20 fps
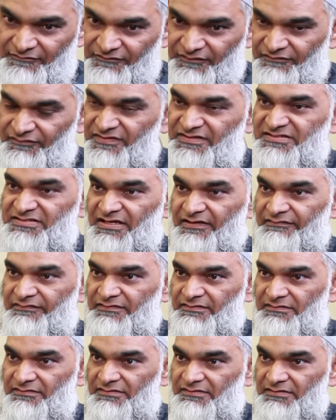
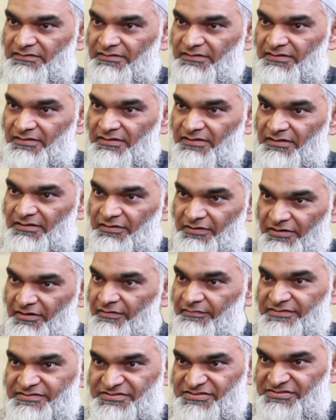57 uh,
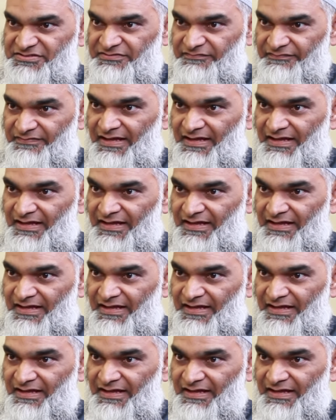occurrences of